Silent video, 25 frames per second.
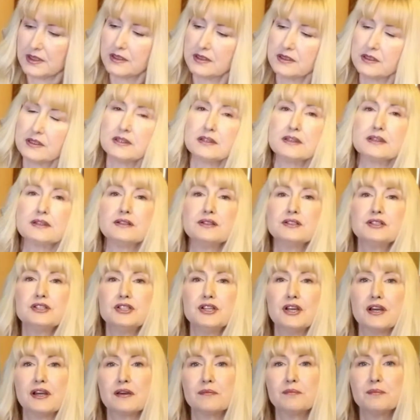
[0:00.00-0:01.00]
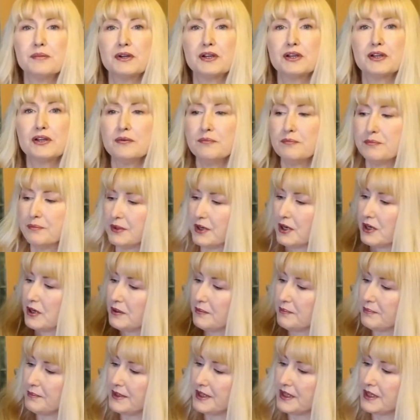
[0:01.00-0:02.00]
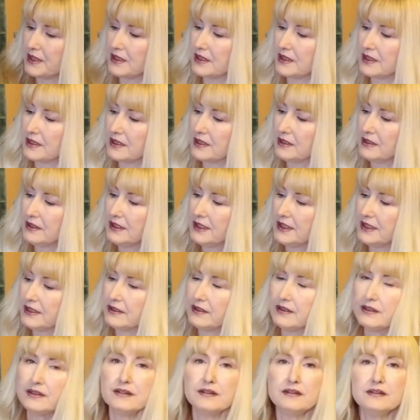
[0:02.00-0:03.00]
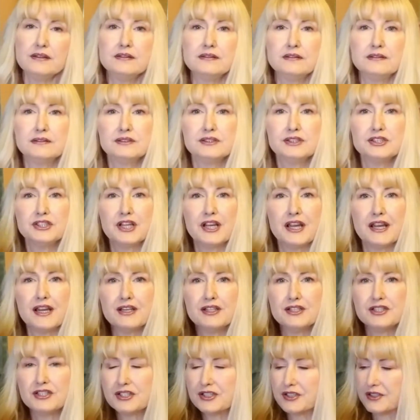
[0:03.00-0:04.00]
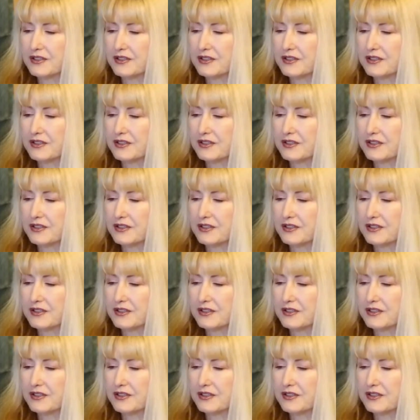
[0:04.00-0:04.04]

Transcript: A little checkbook compartment and a little change